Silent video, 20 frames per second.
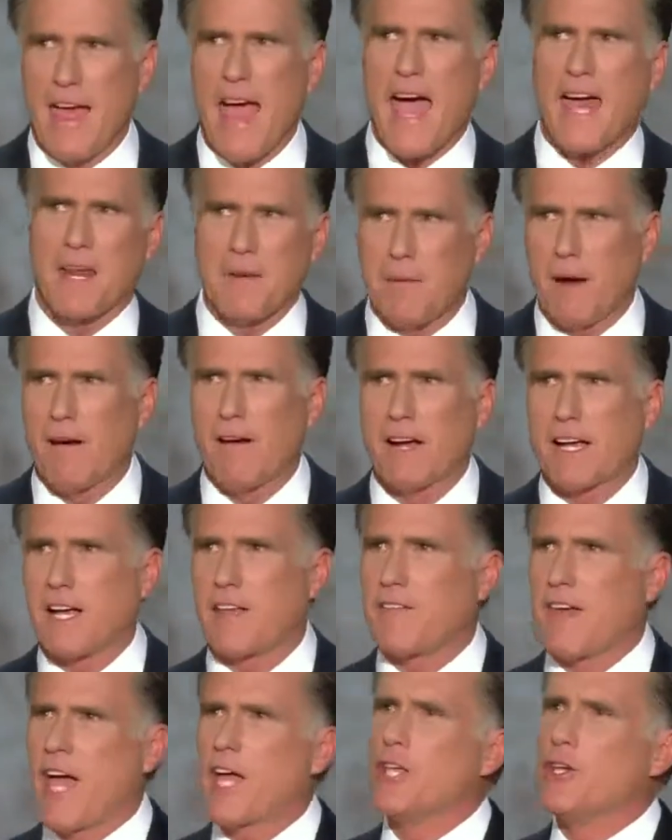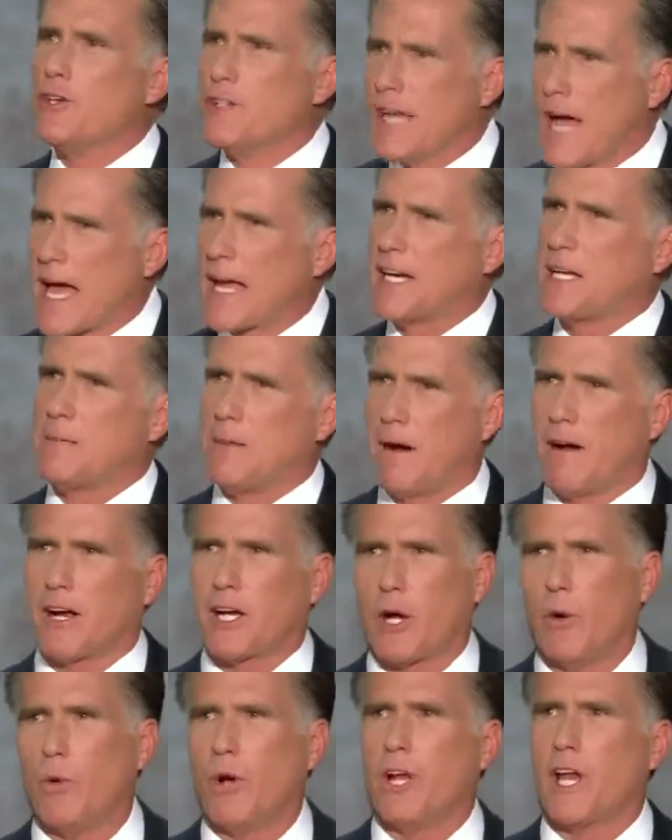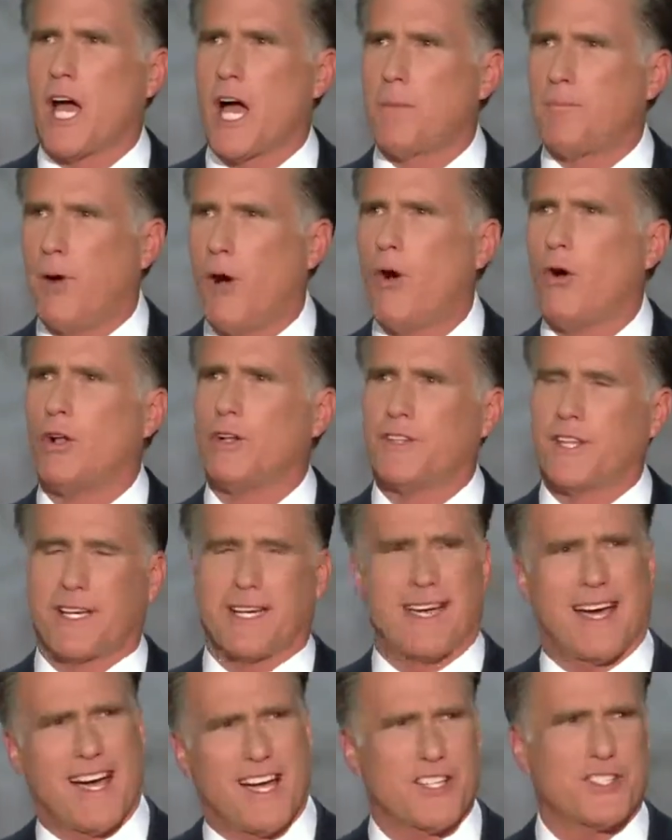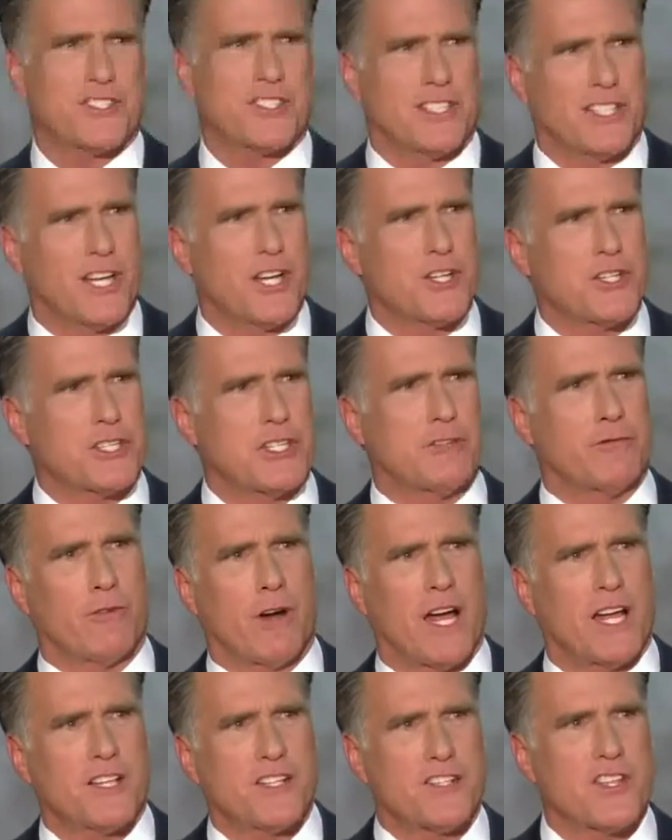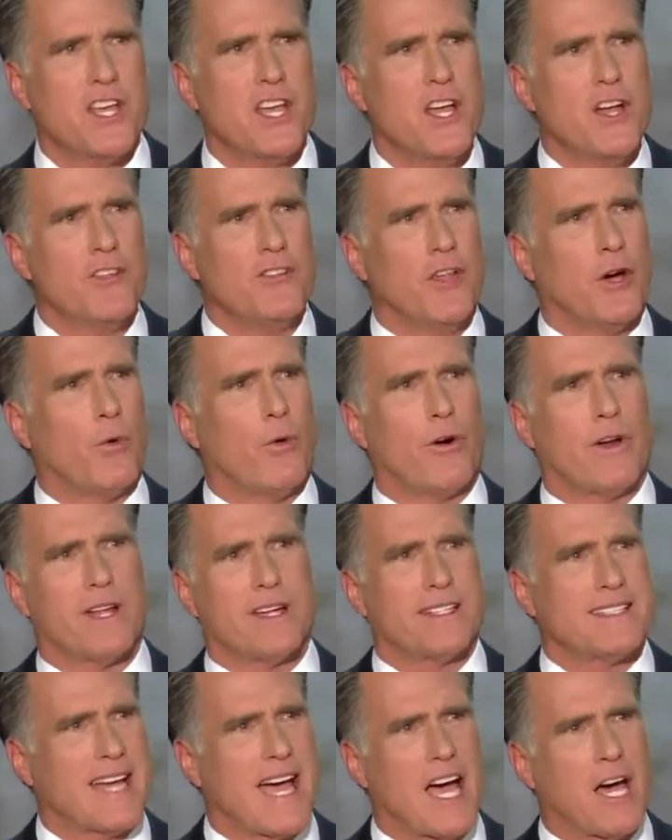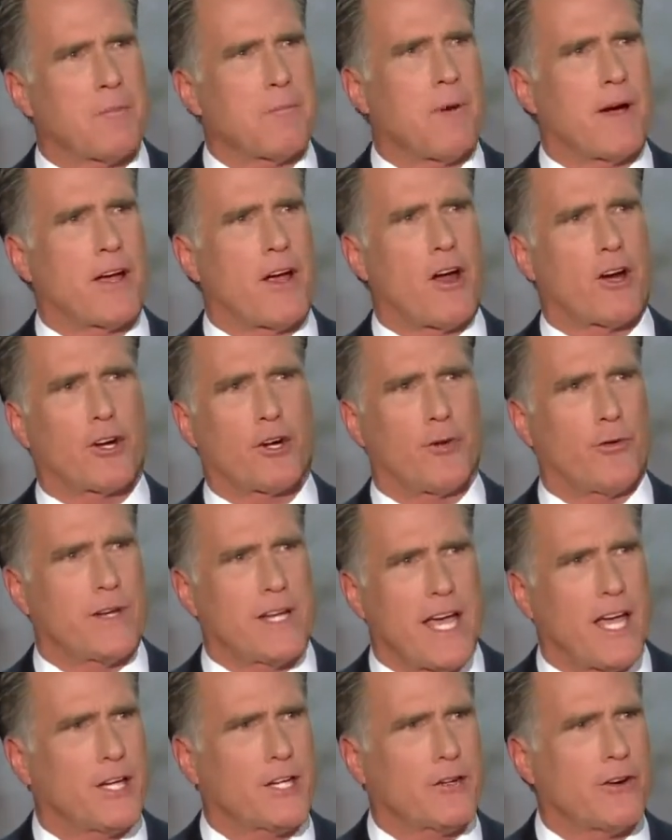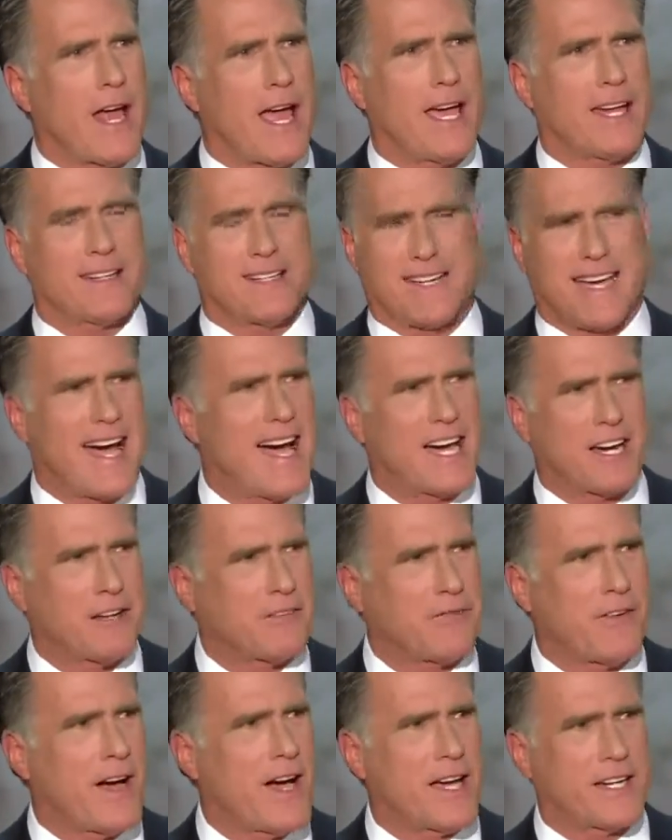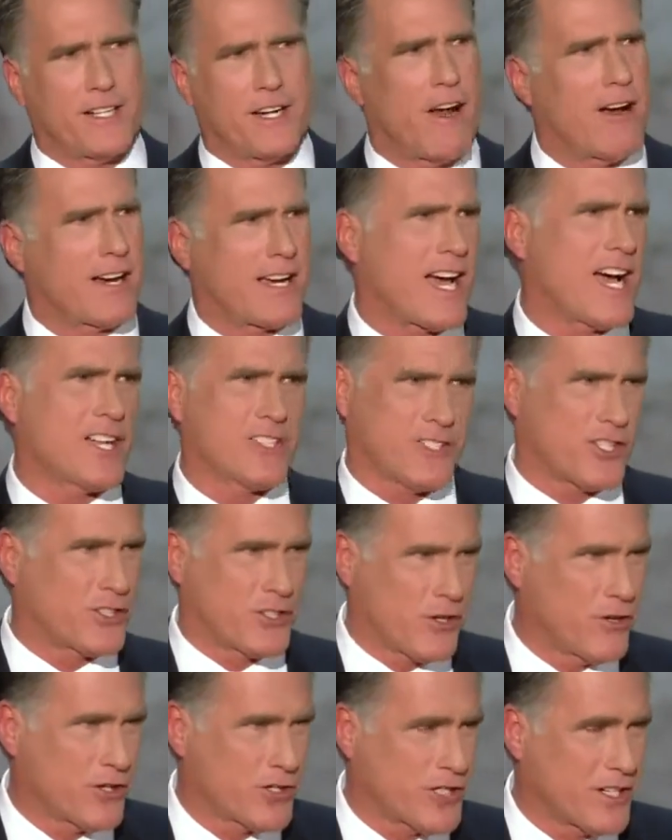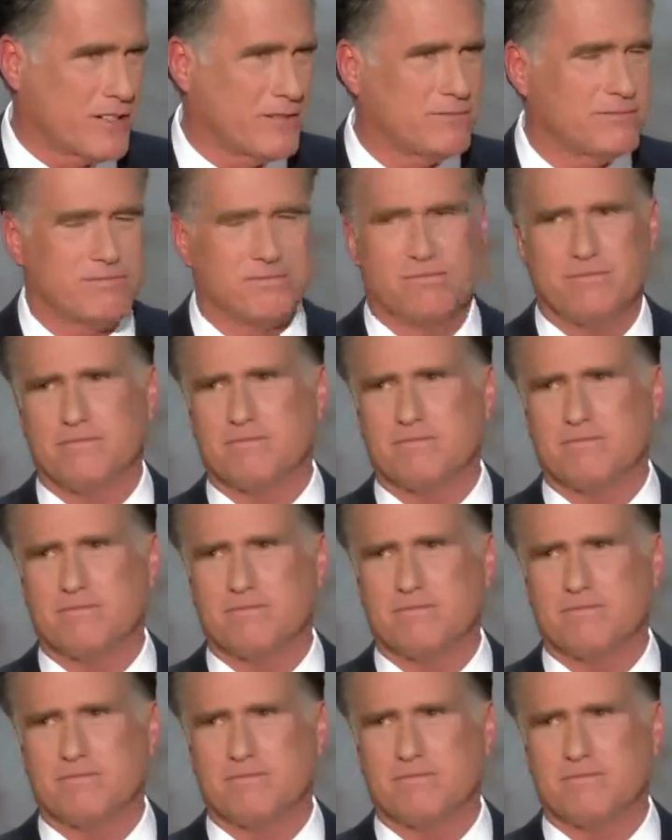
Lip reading: That America, that united America, will uphold the constellation of rights that were endowed by our Creator and codified in our Constitution.